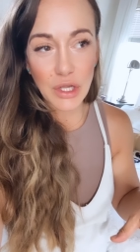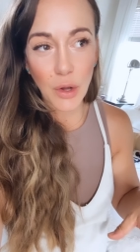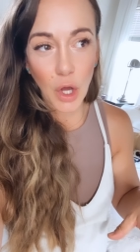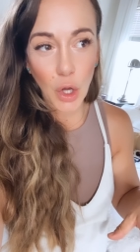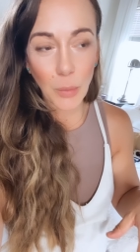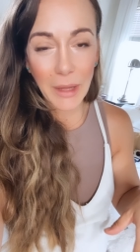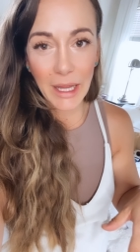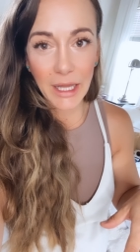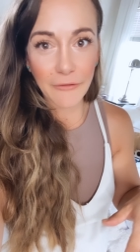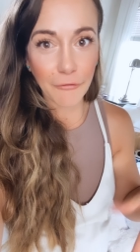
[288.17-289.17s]
to go home
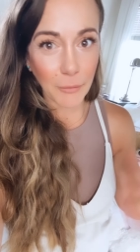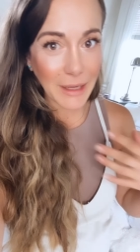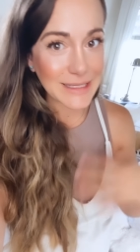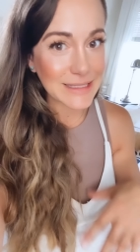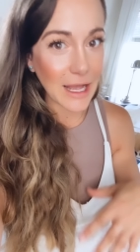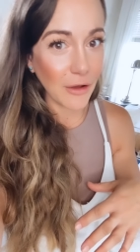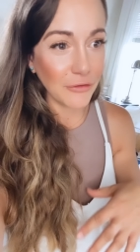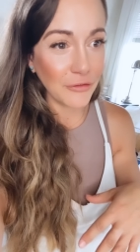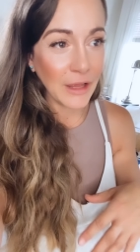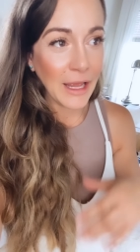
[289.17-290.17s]
in for
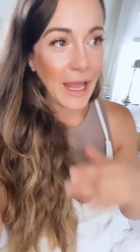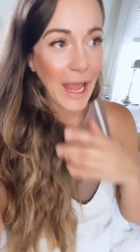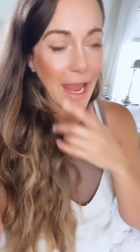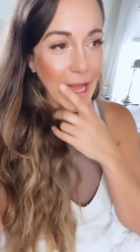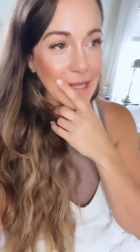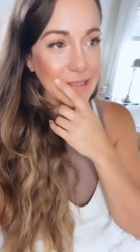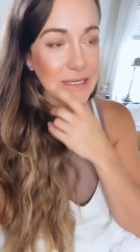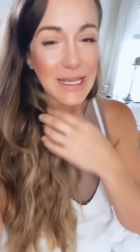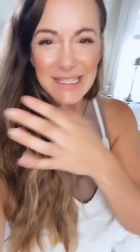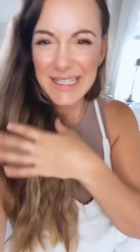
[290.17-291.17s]
myself
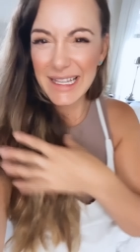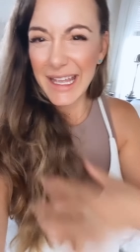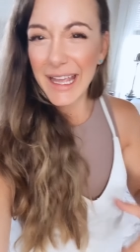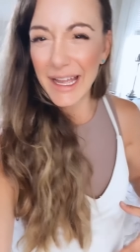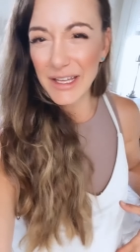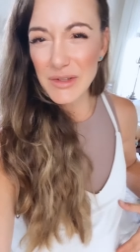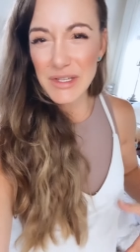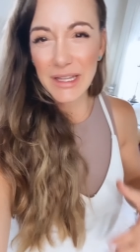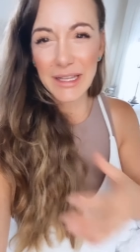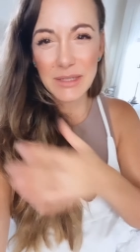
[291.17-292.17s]
and a sling. I
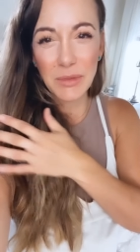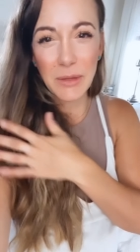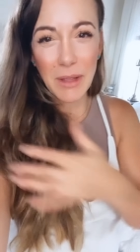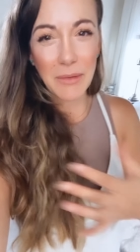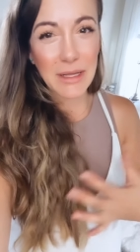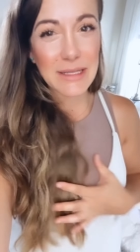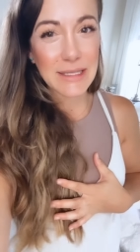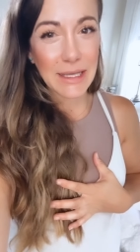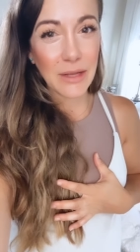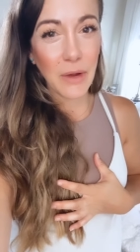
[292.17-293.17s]
usually like to put the baby in the
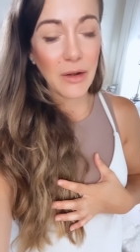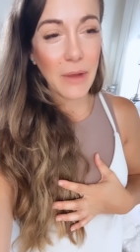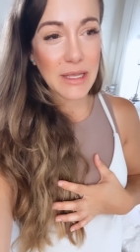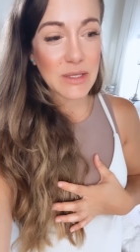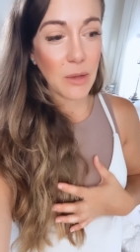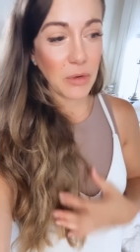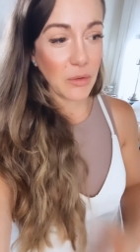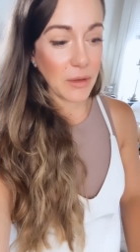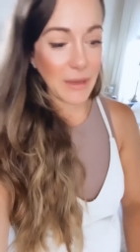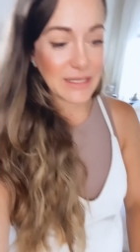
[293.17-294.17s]
sling right away, so I'll bring
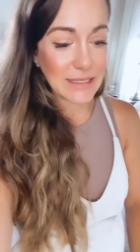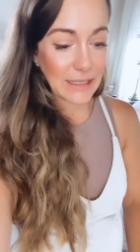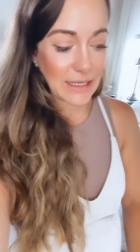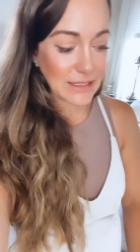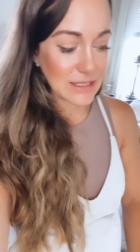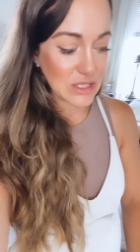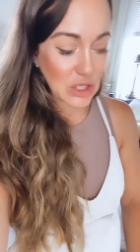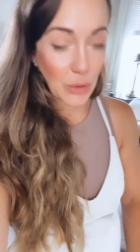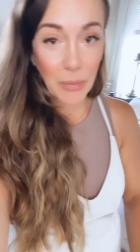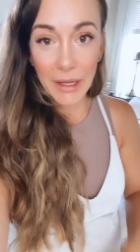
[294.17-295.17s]
one of my slings
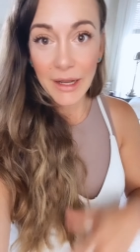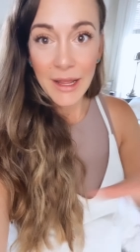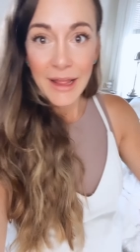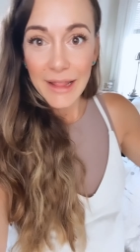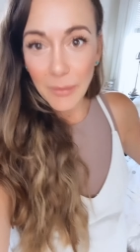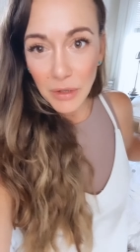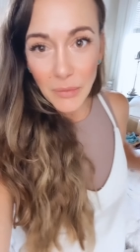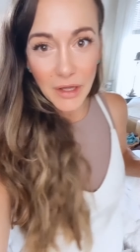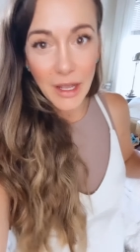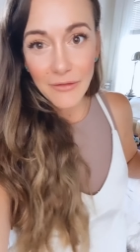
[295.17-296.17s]
too. But that pretty
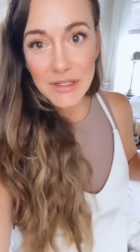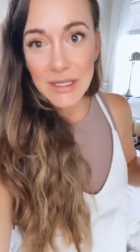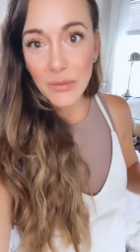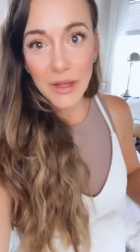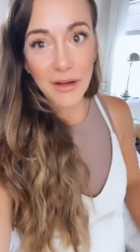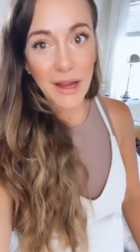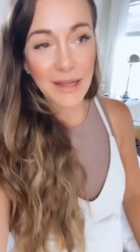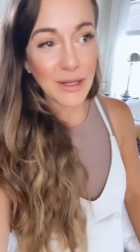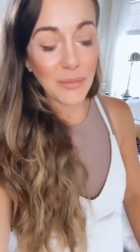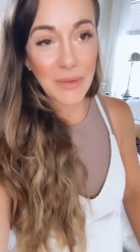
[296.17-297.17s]
well covers it, whether I
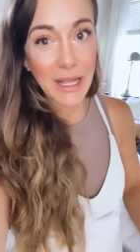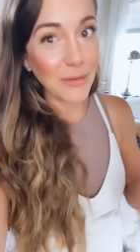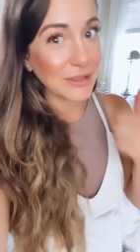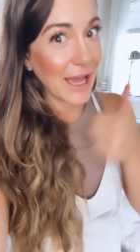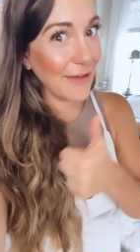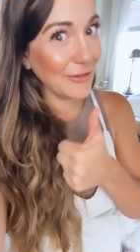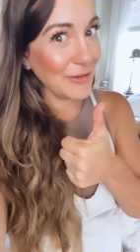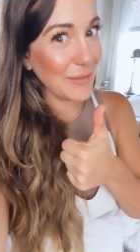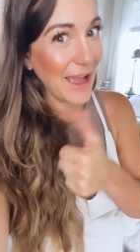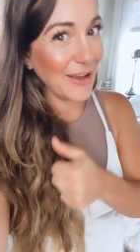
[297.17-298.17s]
end up being able to have a
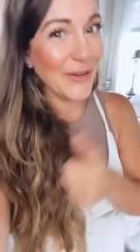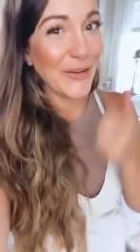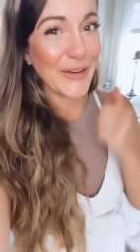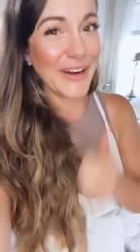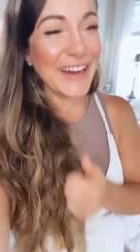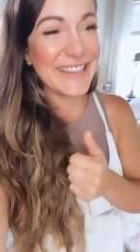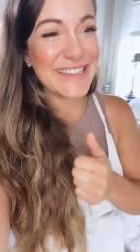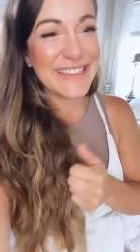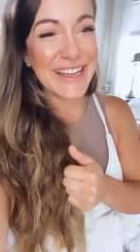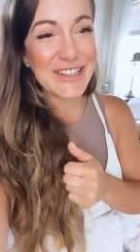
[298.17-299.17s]
VBAC or a
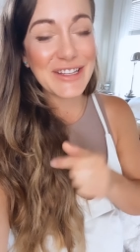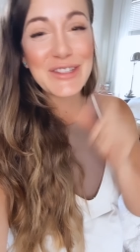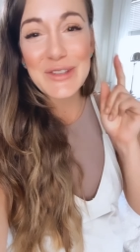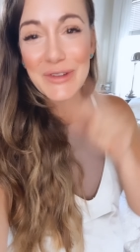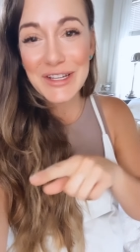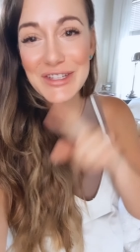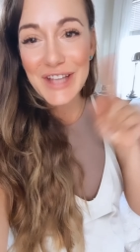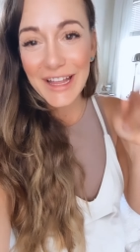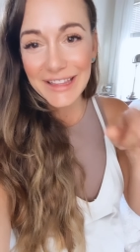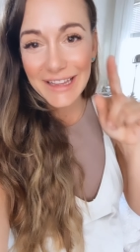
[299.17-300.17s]
C-section.
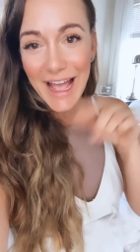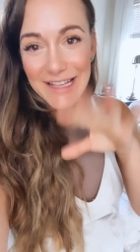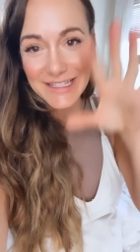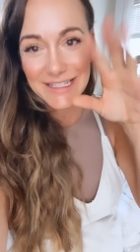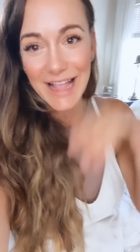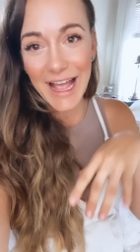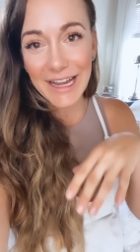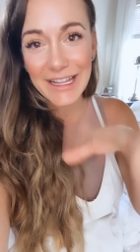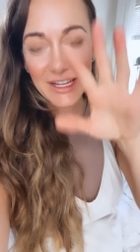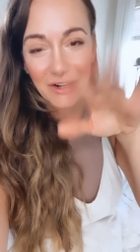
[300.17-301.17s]
Screenshot the last
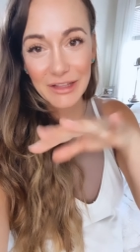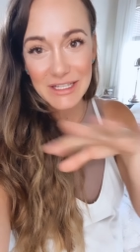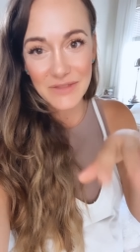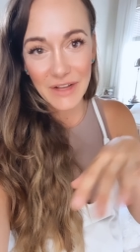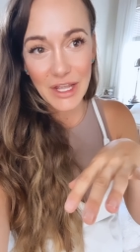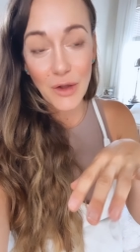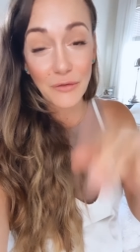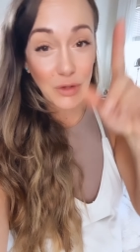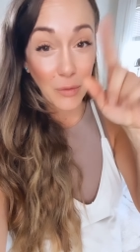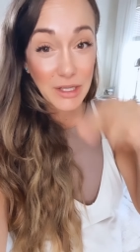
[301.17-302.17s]
slide here in this video
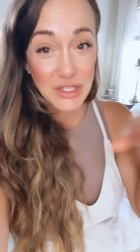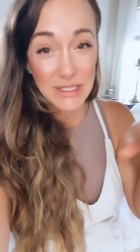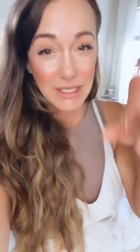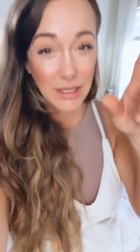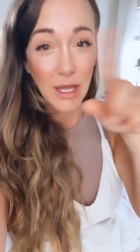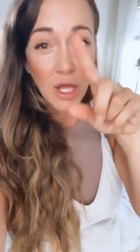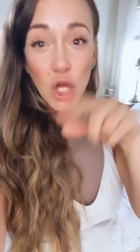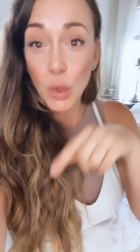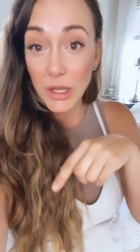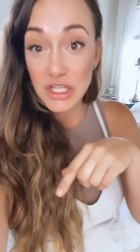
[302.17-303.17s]
if you want just a
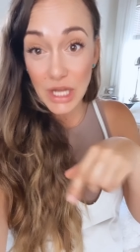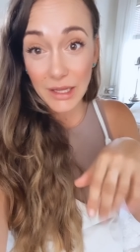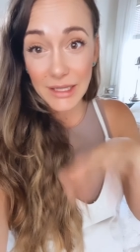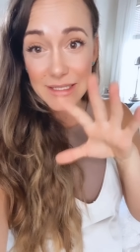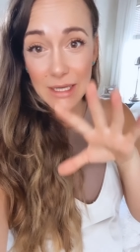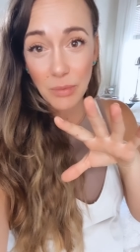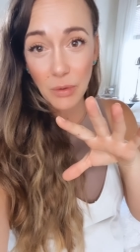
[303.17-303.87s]
quick checklist. I